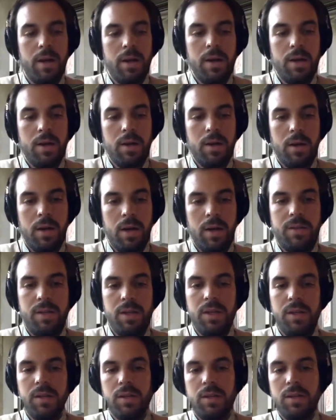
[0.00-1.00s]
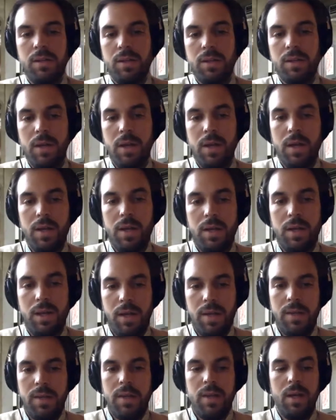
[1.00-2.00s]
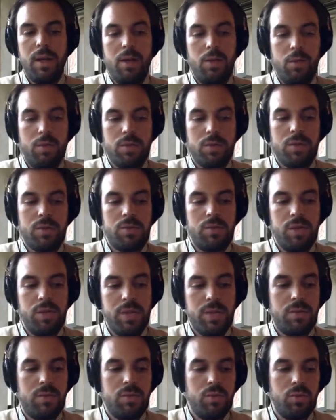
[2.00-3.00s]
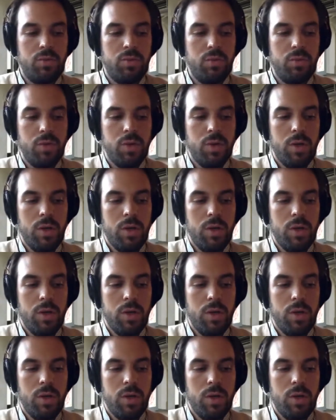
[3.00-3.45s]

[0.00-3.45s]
I think the idea is to